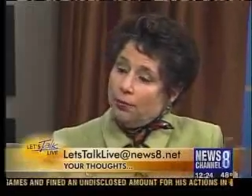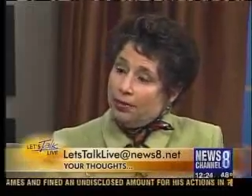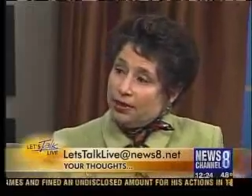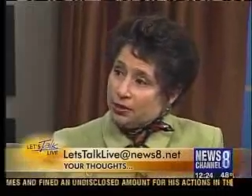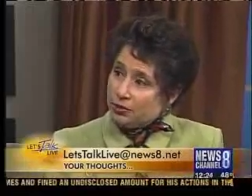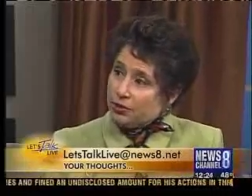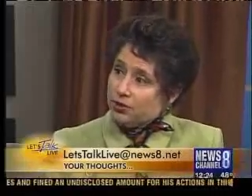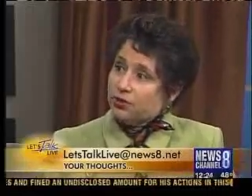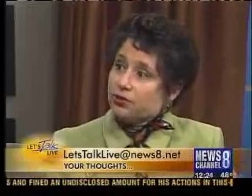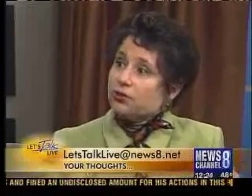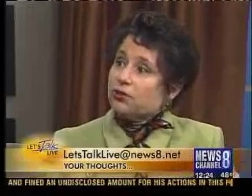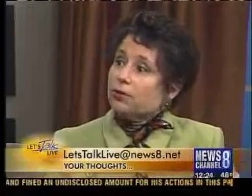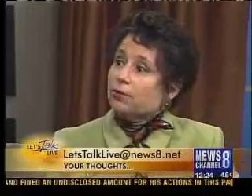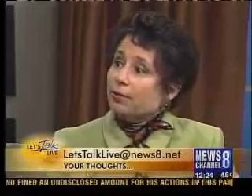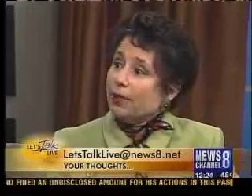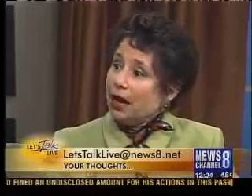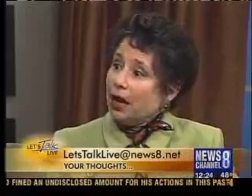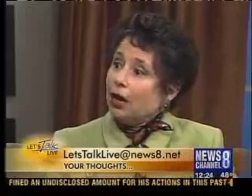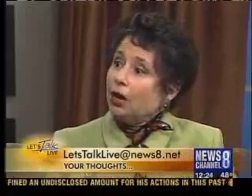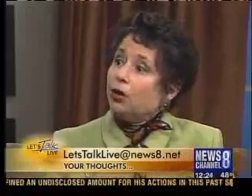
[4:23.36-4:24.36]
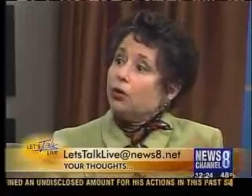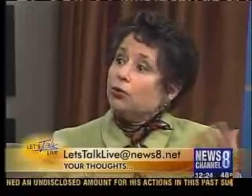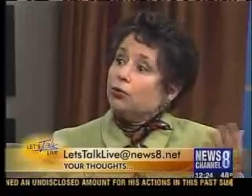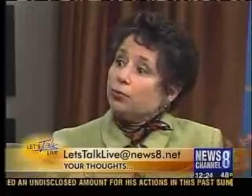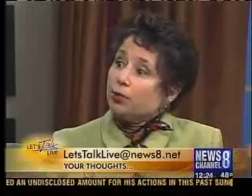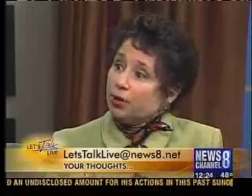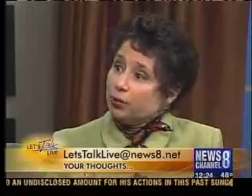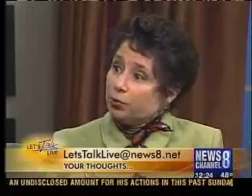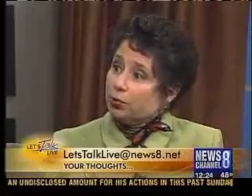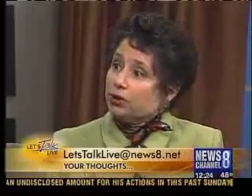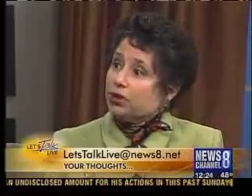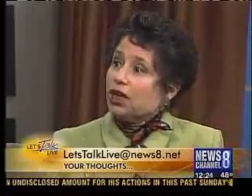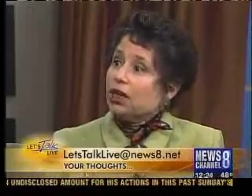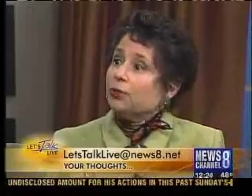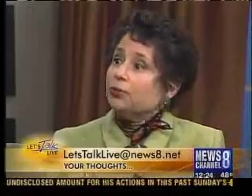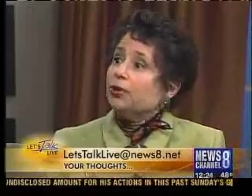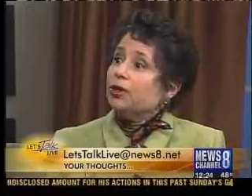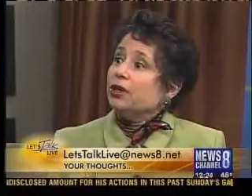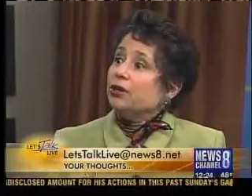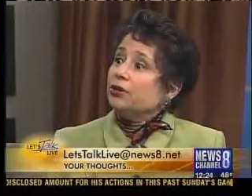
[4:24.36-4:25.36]
business about people with
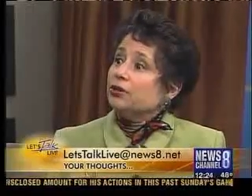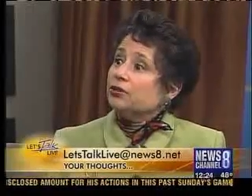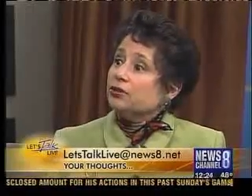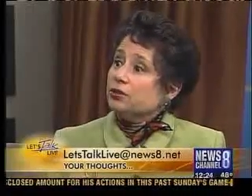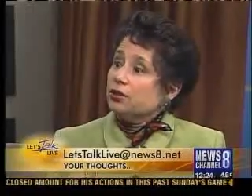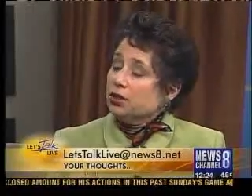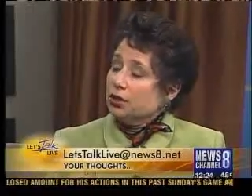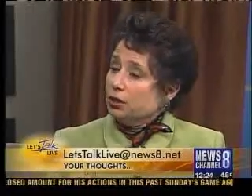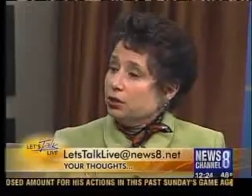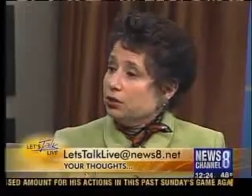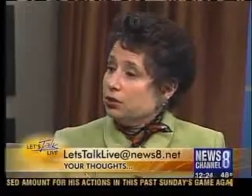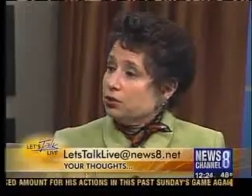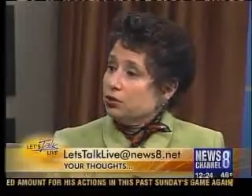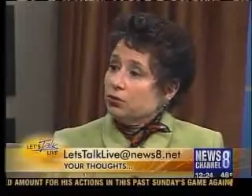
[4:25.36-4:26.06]
diabetes need